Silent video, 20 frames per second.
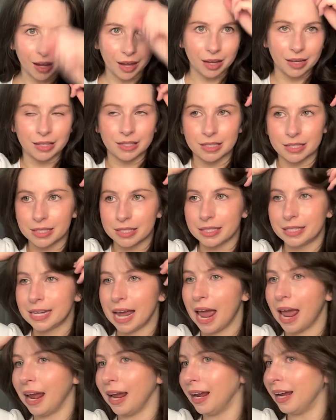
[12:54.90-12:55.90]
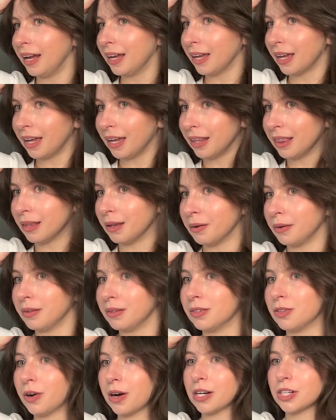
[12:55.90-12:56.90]
and staying in the
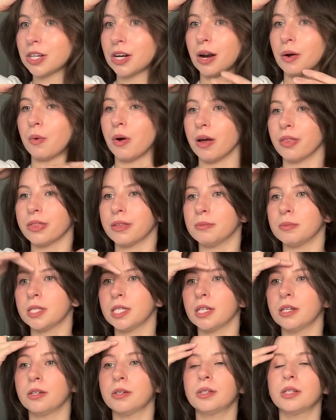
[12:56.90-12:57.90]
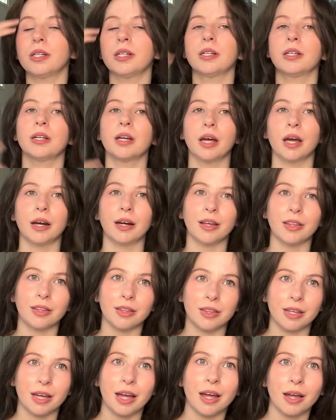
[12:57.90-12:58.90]
direction I want them to.
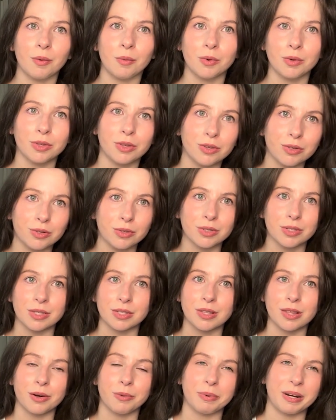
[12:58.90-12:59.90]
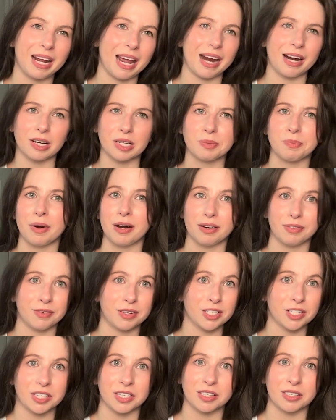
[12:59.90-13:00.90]
Another thing I will use is a little bit of hairspray to
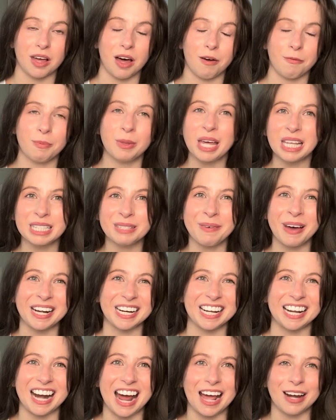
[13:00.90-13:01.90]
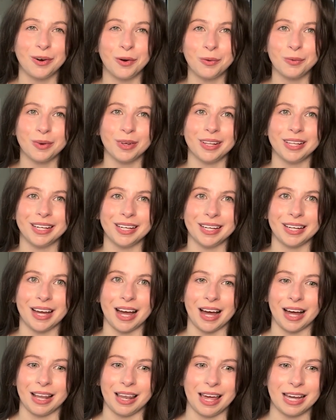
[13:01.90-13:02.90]
finish this off, but that's about it. I don't really
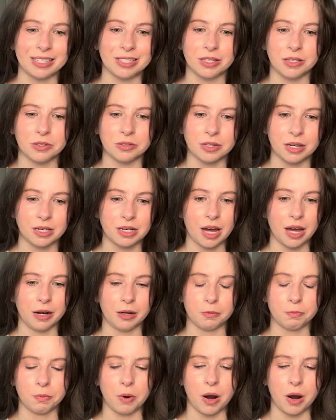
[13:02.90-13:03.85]
like to use a ton of